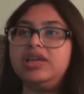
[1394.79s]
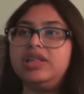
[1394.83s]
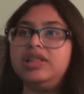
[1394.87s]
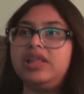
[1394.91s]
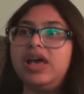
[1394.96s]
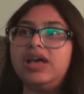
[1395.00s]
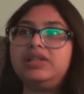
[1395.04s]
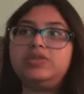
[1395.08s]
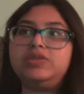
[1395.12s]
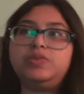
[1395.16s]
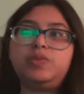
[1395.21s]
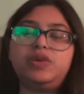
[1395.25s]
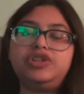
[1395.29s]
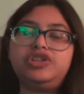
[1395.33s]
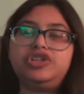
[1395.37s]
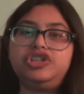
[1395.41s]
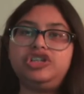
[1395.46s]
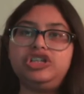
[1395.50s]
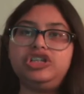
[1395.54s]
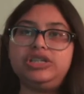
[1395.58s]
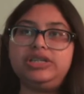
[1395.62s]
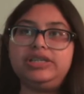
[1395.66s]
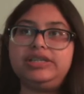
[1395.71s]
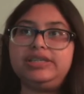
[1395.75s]
That's what
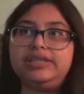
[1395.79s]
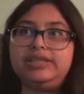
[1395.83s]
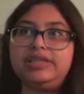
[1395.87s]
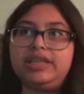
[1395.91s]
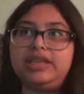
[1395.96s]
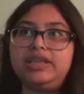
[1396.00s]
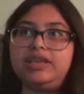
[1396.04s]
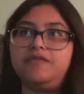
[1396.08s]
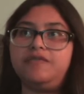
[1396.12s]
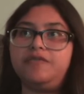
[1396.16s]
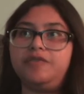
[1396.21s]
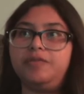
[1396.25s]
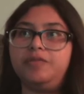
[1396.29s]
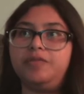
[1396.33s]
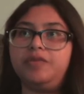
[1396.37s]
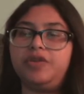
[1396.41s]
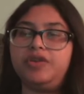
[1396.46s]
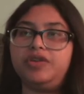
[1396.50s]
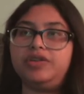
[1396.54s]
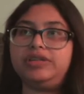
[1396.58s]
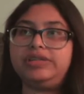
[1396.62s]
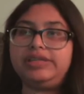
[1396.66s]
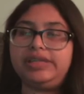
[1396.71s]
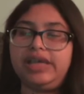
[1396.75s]
she is thinking from
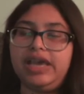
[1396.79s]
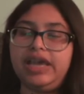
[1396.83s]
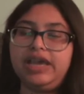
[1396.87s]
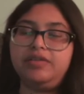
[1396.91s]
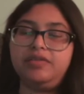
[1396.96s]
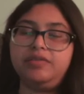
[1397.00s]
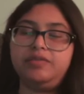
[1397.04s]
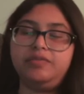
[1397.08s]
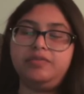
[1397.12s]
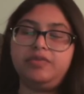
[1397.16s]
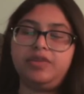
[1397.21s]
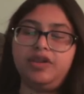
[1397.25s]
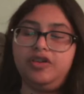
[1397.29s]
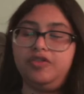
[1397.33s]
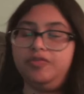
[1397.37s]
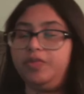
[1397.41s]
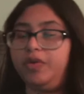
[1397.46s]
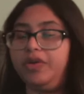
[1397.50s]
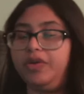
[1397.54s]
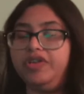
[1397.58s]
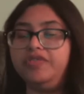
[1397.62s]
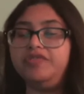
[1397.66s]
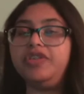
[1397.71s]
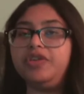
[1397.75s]
her side of uh,
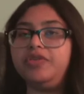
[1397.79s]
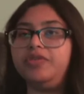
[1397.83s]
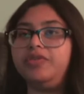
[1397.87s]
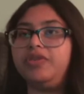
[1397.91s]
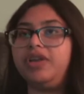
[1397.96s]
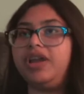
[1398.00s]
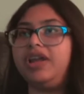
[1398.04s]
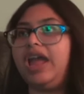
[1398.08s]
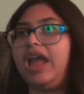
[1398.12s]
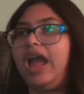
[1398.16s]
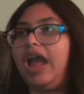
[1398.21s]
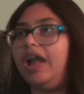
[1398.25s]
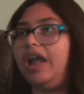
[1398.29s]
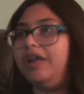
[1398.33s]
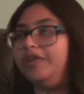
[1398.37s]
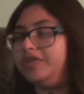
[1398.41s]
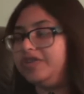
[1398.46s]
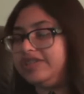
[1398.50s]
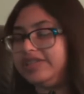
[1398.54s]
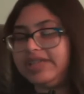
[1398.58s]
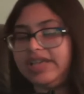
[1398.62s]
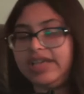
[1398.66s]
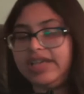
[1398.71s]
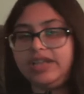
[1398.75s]
point of view, right? I
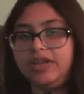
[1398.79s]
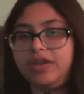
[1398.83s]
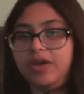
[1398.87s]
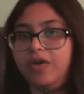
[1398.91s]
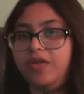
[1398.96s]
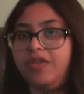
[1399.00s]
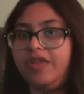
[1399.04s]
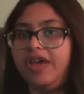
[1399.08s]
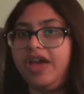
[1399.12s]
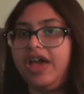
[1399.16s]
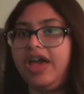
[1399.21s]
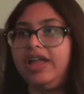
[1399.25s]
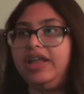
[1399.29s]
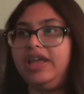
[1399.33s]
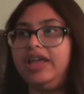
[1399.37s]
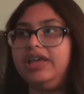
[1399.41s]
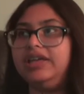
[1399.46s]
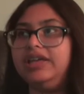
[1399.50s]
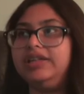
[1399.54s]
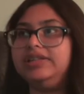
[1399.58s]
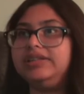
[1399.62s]
understand all that, and